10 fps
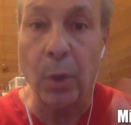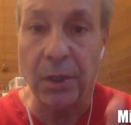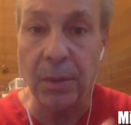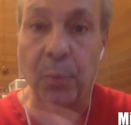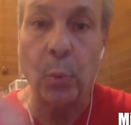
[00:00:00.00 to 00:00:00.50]

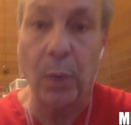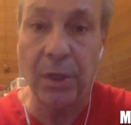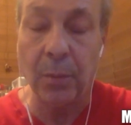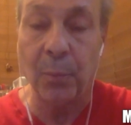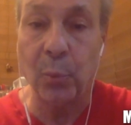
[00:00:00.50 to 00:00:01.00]

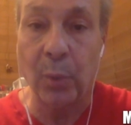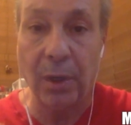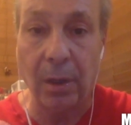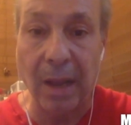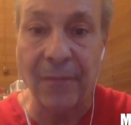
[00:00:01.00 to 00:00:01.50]

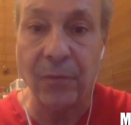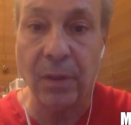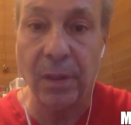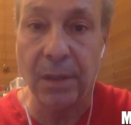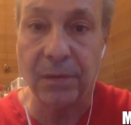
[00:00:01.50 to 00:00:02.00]
on every
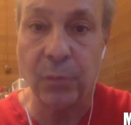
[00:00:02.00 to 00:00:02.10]
list.